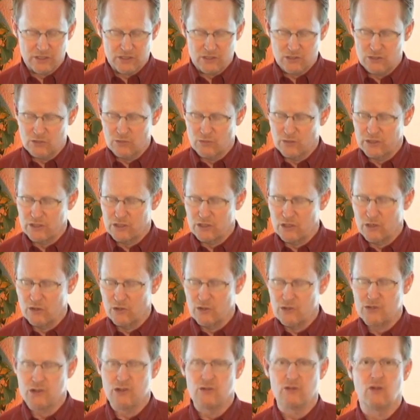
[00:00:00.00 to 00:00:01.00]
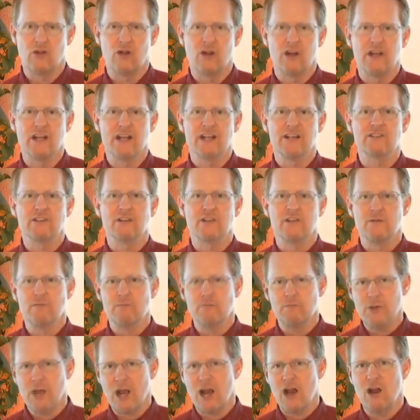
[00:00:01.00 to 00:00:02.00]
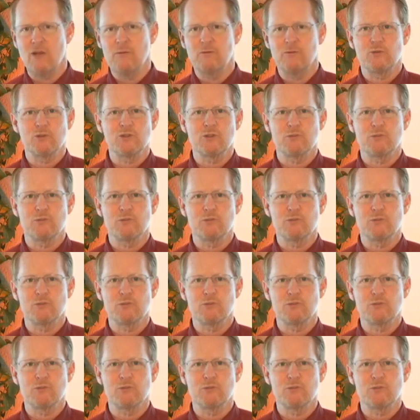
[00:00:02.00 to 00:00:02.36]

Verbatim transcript: to encourage you on as a powerful